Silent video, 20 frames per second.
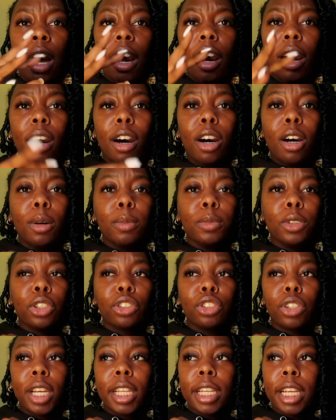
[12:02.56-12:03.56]

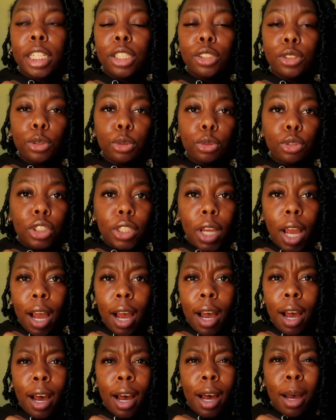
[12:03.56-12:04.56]
you're trying to get a new
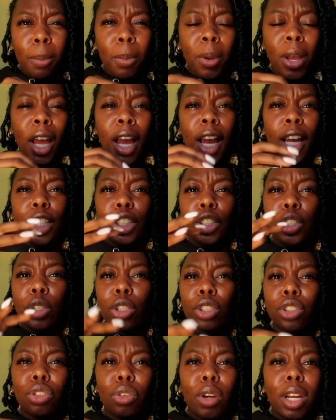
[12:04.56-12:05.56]
job,
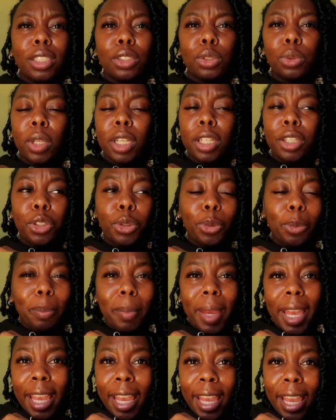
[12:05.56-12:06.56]
you're trying to get a new
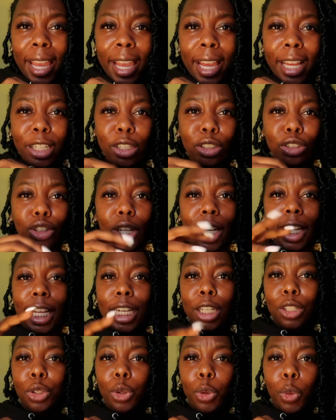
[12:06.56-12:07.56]
man, you're trying to
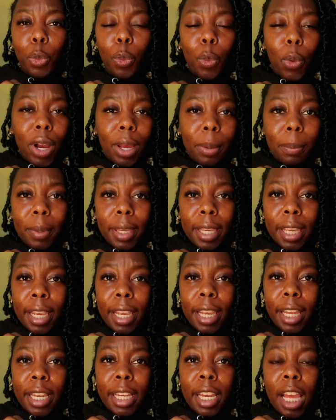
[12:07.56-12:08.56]
get a new
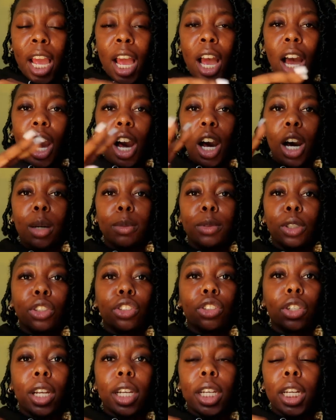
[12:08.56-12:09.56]
woman, you're
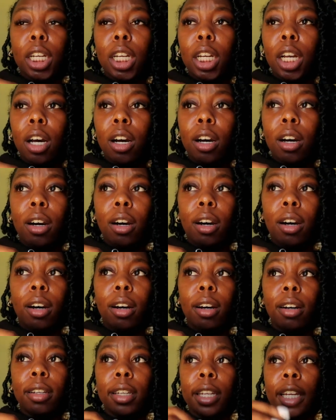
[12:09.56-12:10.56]
trying
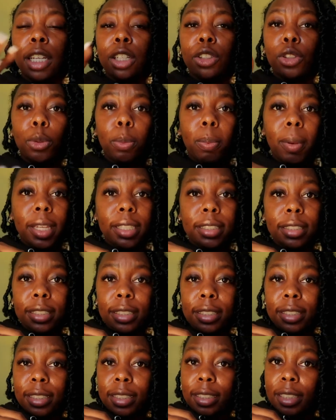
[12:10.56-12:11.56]
to get a new place
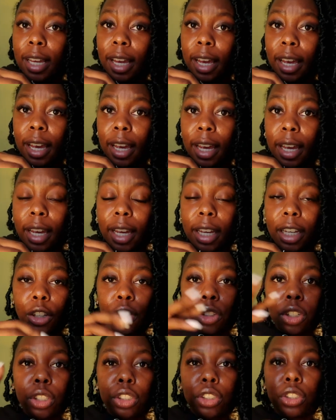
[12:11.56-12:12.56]
to stay,
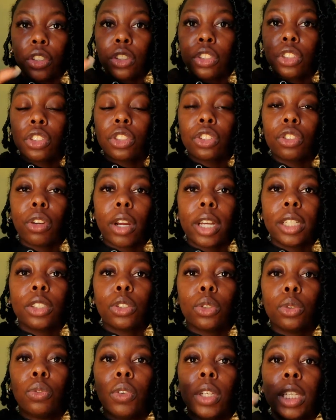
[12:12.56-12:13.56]
you know, you're just trying
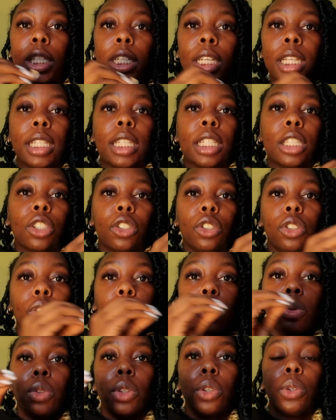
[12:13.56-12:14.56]
to really get this
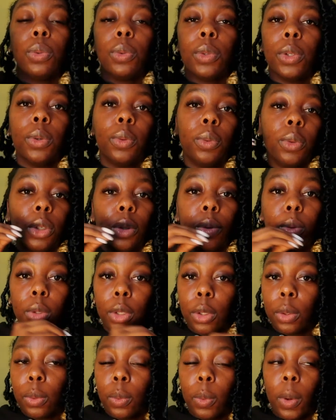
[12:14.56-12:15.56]

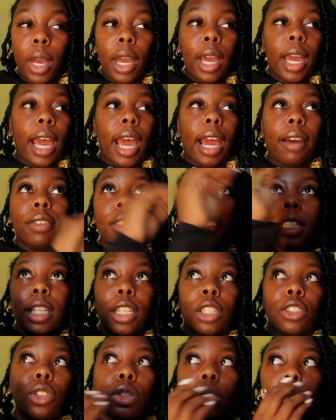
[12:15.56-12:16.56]
new. Everything
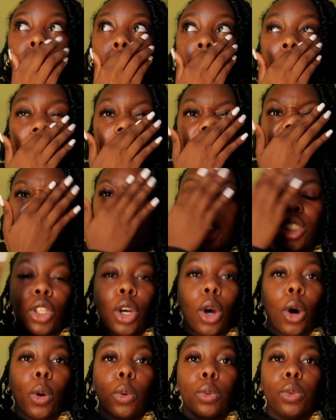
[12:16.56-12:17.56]
that you're doing is
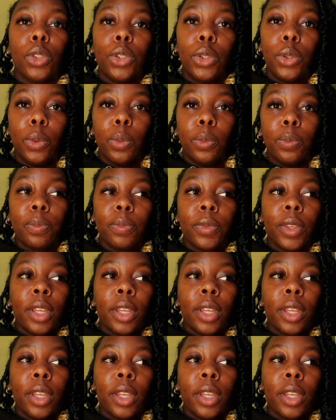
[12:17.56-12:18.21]
so new.